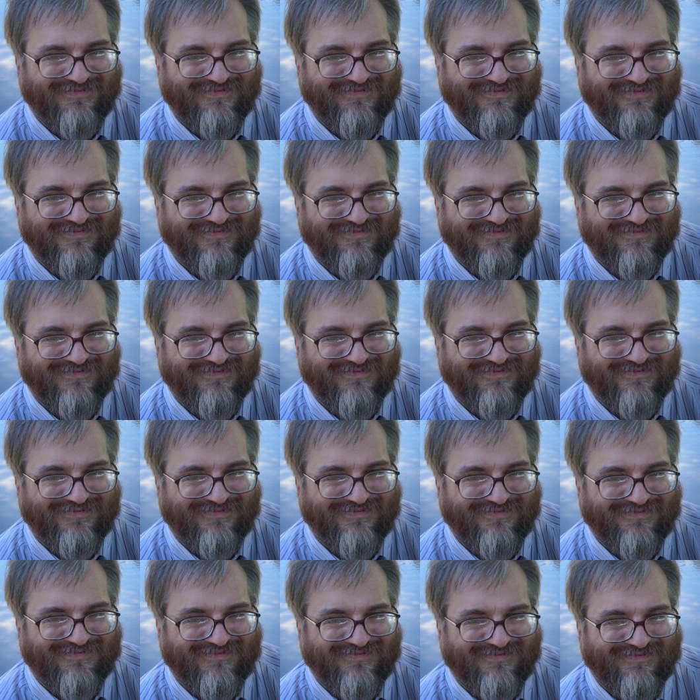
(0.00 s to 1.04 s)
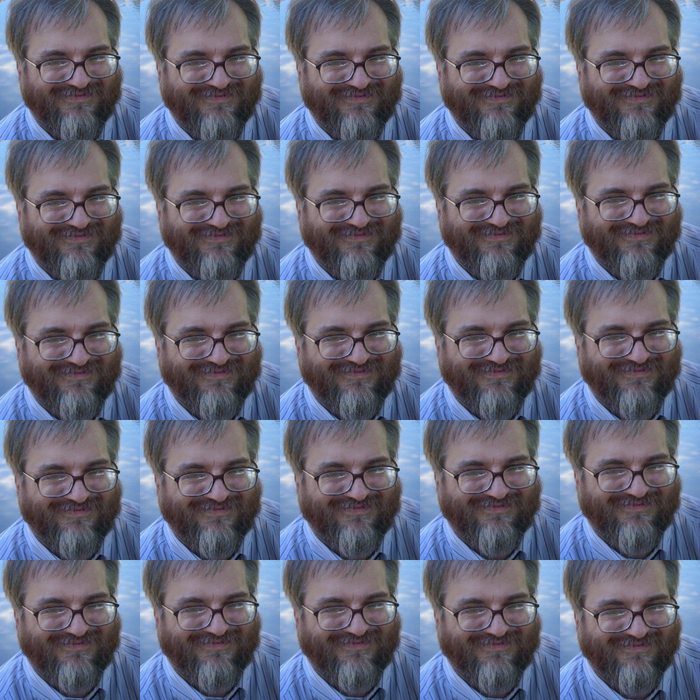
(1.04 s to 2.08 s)

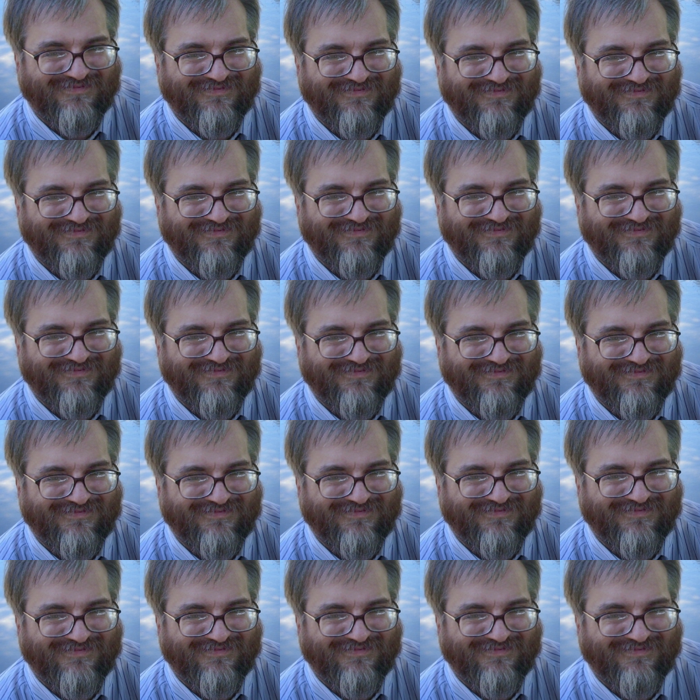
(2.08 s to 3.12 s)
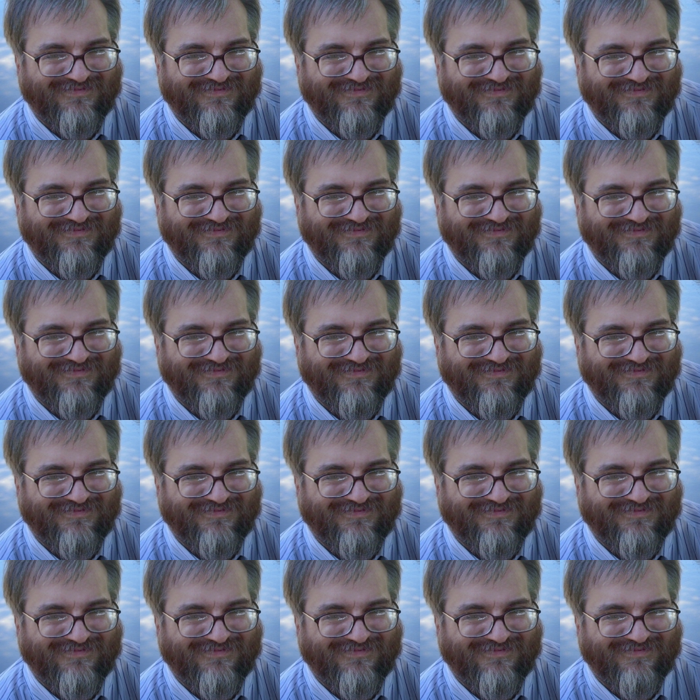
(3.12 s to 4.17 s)

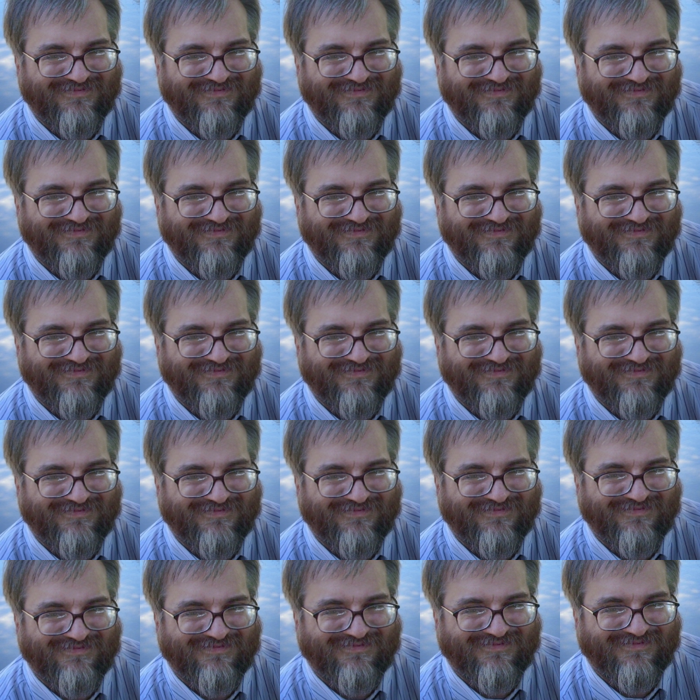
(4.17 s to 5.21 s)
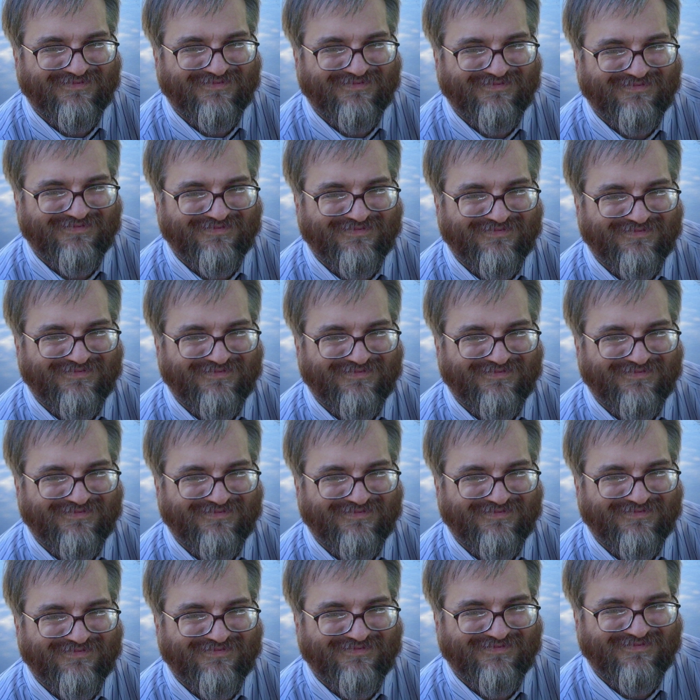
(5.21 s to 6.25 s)

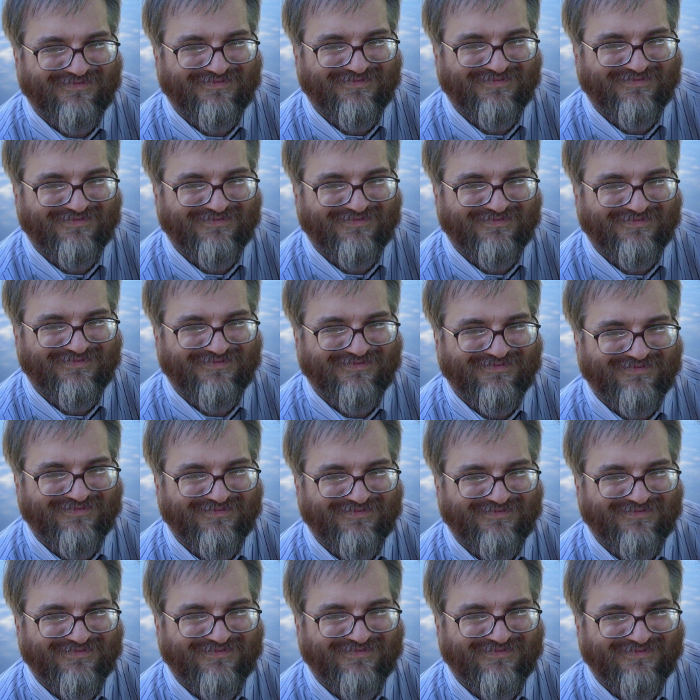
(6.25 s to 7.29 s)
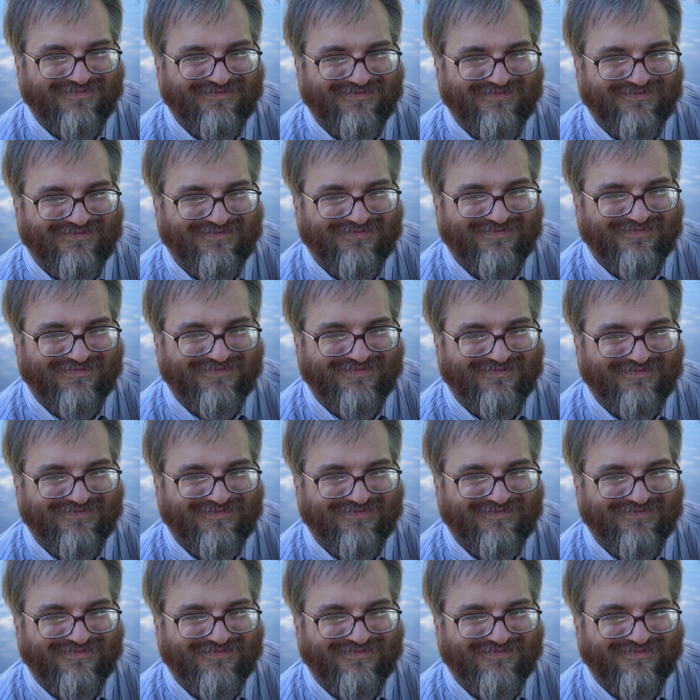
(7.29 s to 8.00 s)
The person shown says nothing.